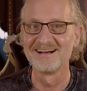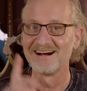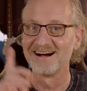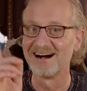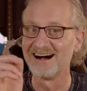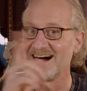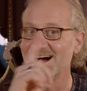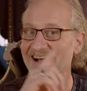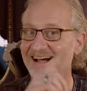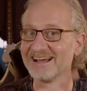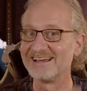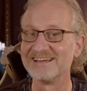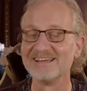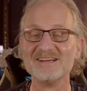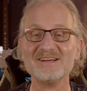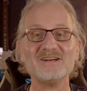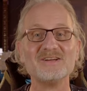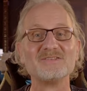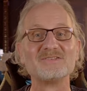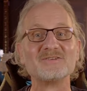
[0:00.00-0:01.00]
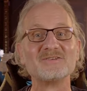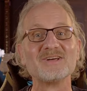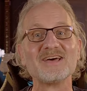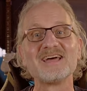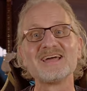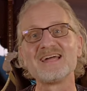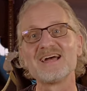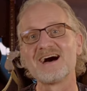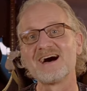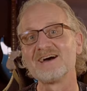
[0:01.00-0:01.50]
Hi,
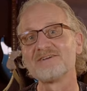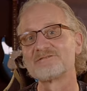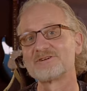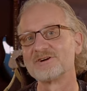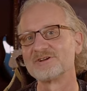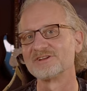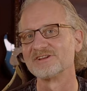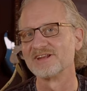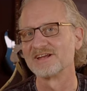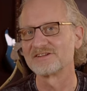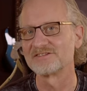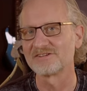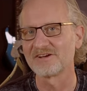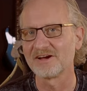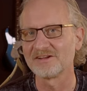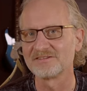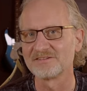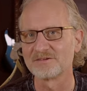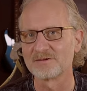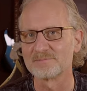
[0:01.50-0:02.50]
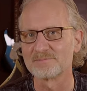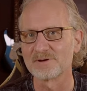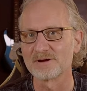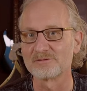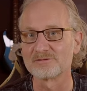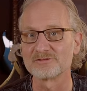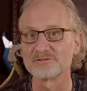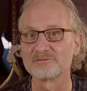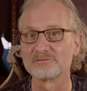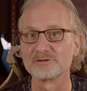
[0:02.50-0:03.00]
today I've got an exciting
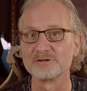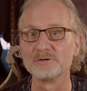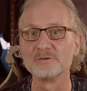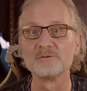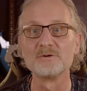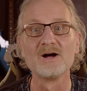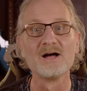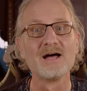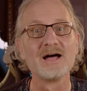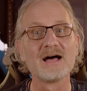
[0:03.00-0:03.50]
comparison for you